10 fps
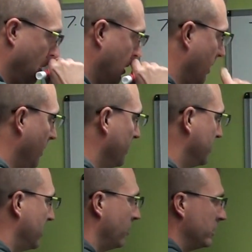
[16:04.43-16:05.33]
All right.
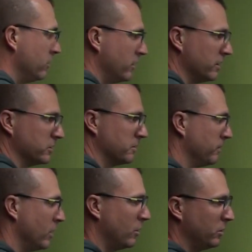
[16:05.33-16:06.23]
So we do this.
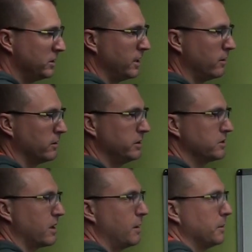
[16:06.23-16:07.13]
We take our least
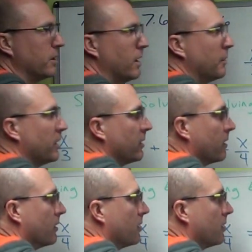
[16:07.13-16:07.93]
common denominator